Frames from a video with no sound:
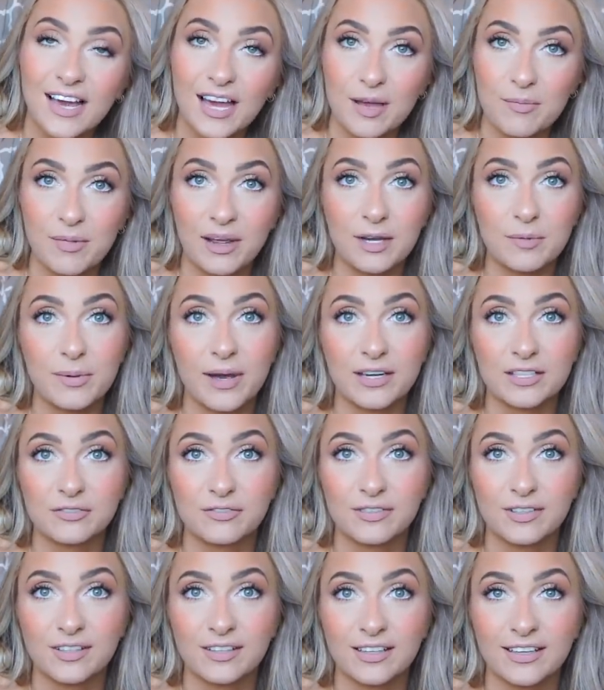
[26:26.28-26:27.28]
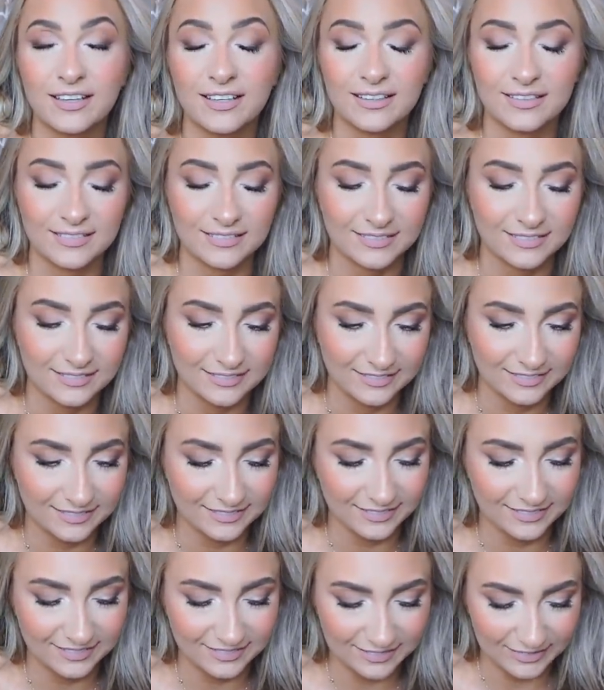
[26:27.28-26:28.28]
I made it back to Philly.
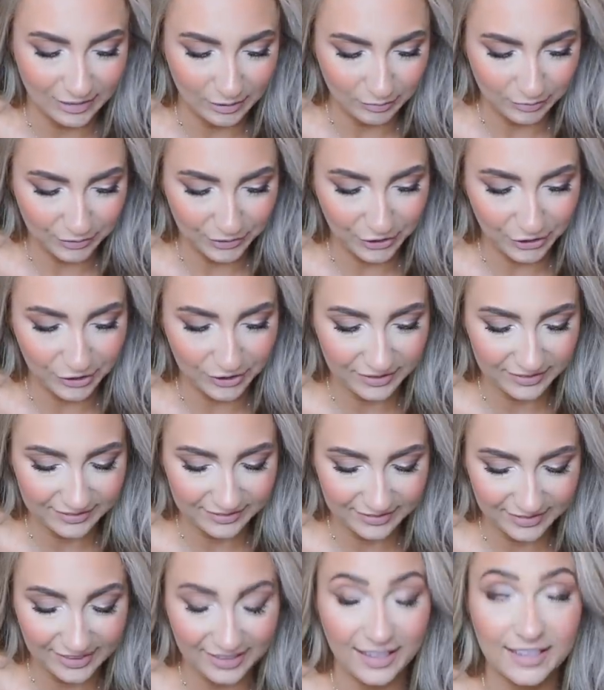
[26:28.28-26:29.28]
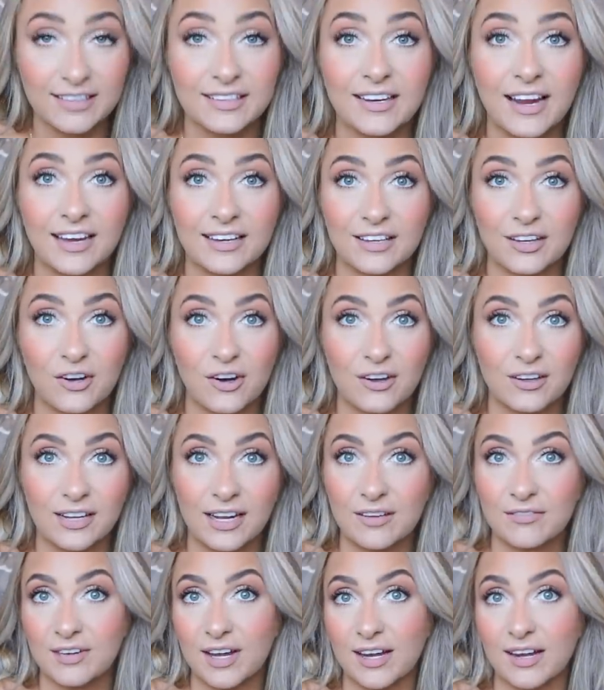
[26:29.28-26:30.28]
It was good. And I did not get called.
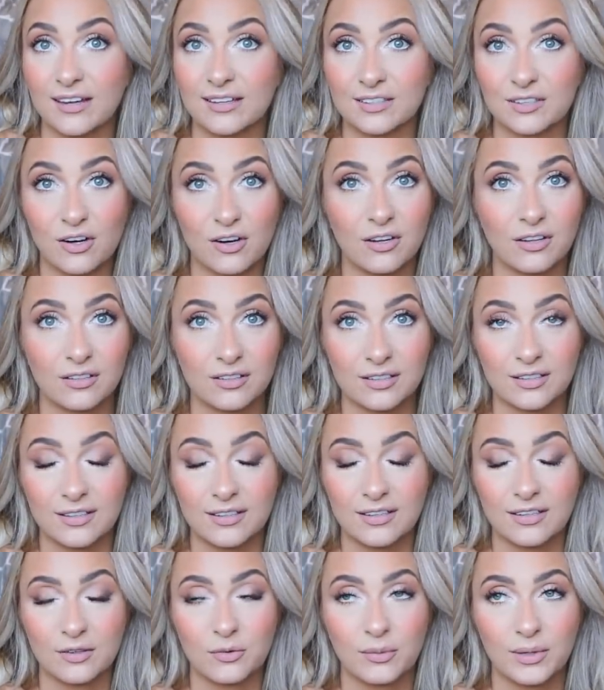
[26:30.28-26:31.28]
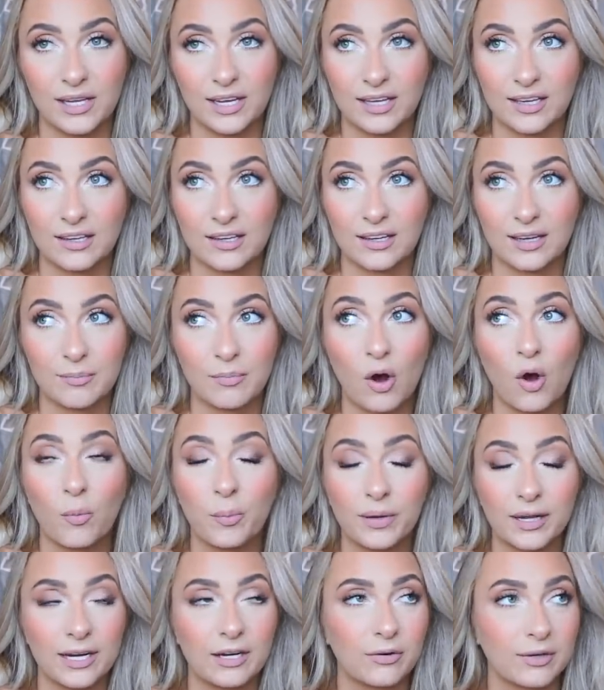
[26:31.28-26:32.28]
I have not gotten called in a week. I'm
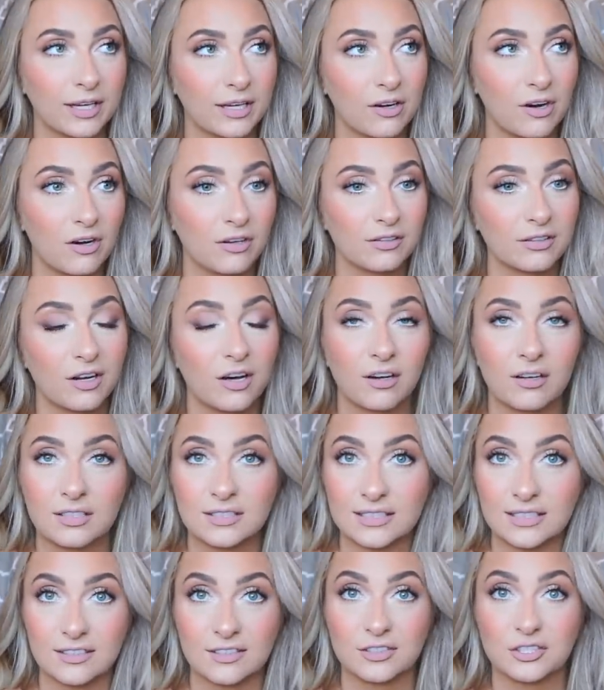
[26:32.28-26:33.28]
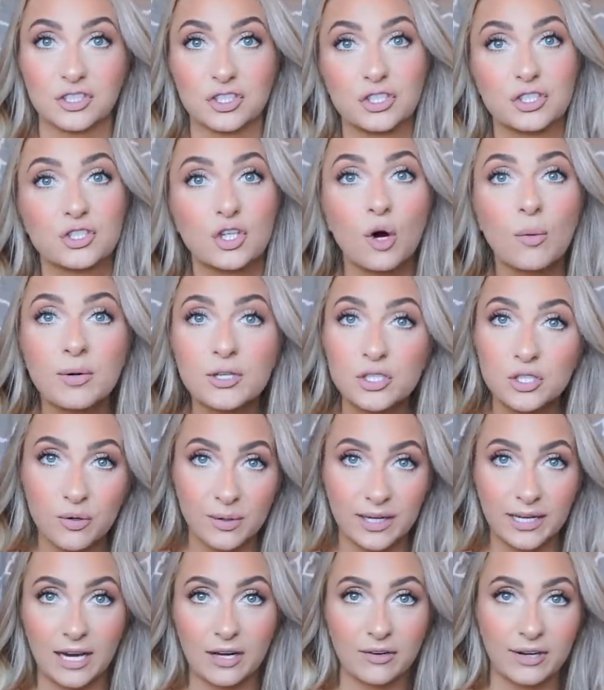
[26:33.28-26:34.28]
hoping I don't get called at all because there's just so much
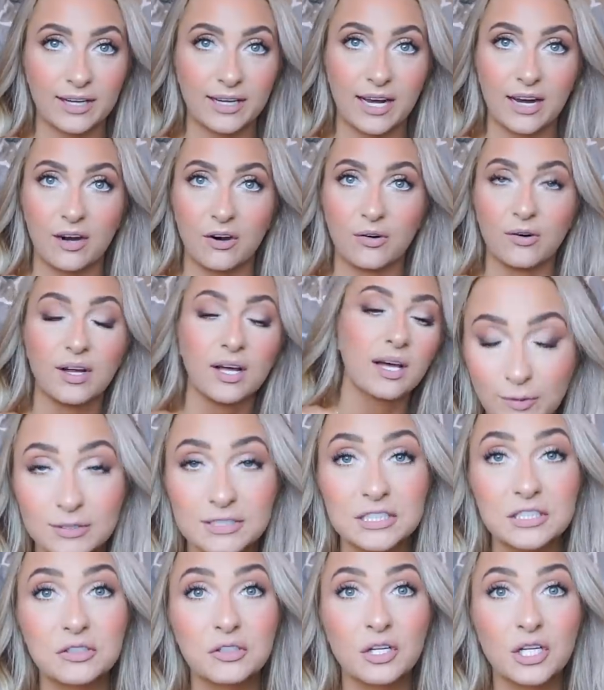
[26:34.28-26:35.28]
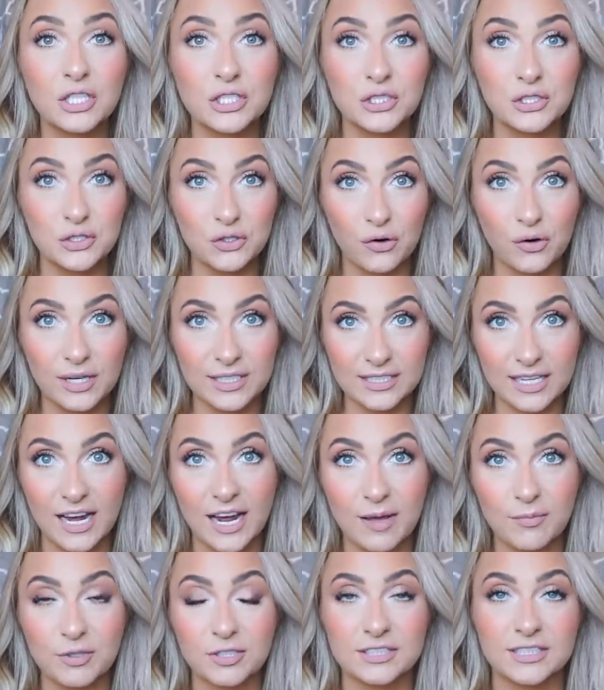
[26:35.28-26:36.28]
going on right now. That was a little story
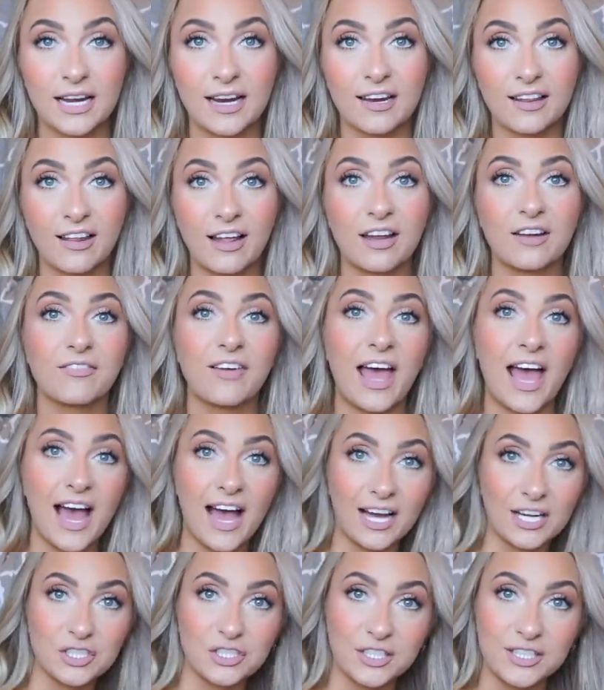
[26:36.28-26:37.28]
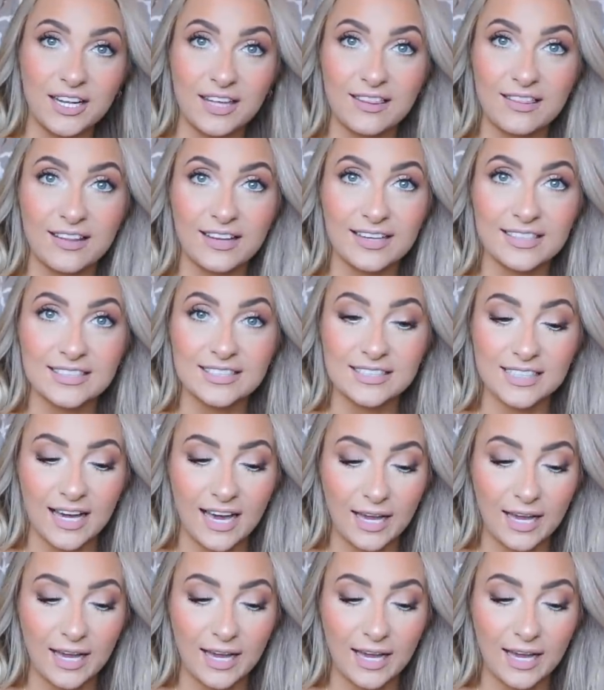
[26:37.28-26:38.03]
time. There's not a lot of action in this.